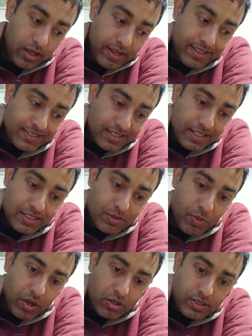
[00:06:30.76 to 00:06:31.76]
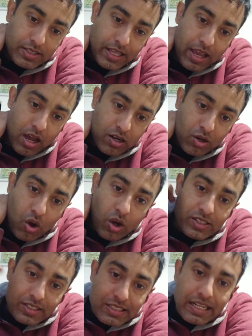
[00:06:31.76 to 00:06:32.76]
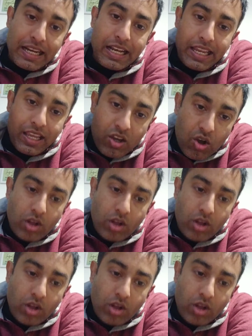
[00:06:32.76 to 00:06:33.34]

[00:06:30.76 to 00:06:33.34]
it's because they are constantly